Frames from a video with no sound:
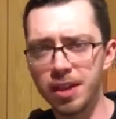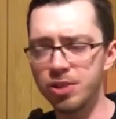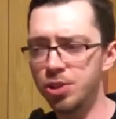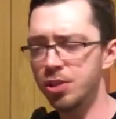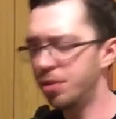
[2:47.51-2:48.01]
like
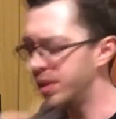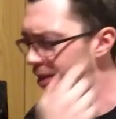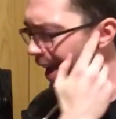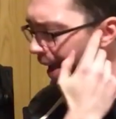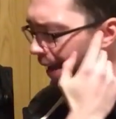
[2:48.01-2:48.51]
a
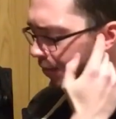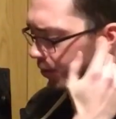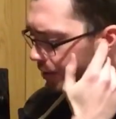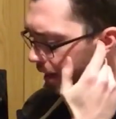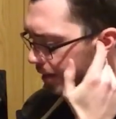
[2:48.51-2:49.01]
serious
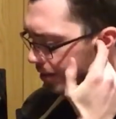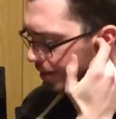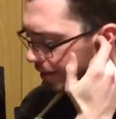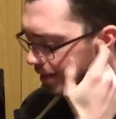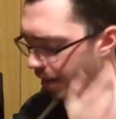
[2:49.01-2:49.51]

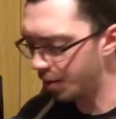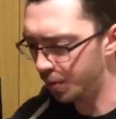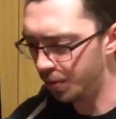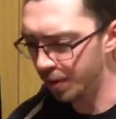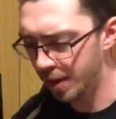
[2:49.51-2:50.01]
aftertaste, a
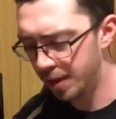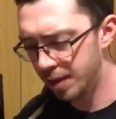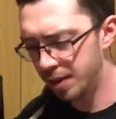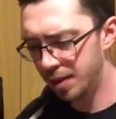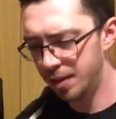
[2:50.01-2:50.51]
terrible
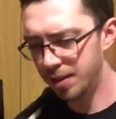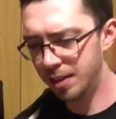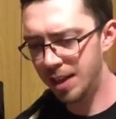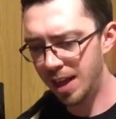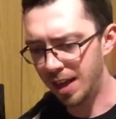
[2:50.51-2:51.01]

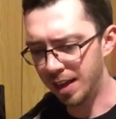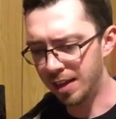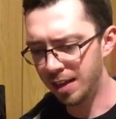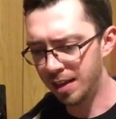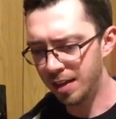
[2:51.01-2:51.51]
kick.